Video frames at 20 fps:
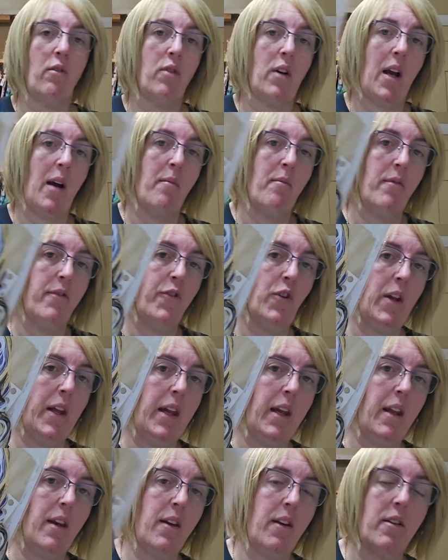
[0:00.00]
come fully
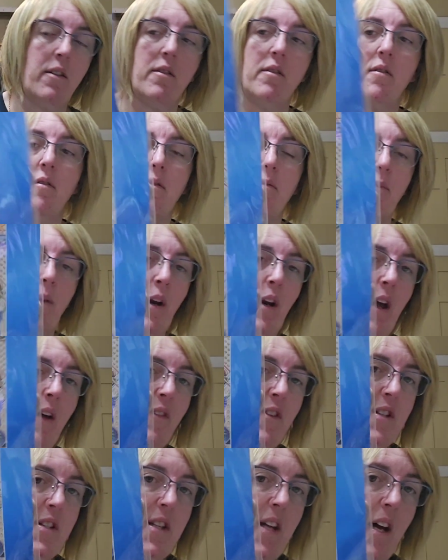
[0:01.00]
kitted, but I
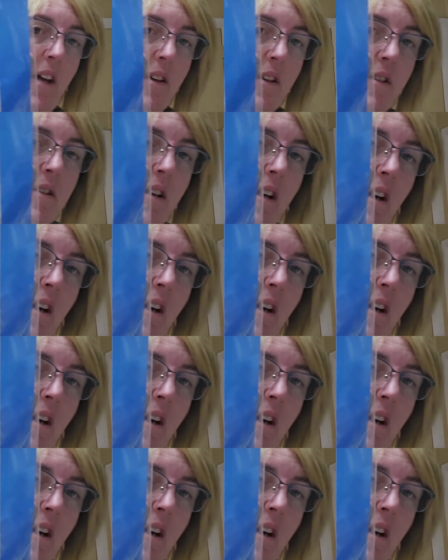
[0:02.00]
haven't started.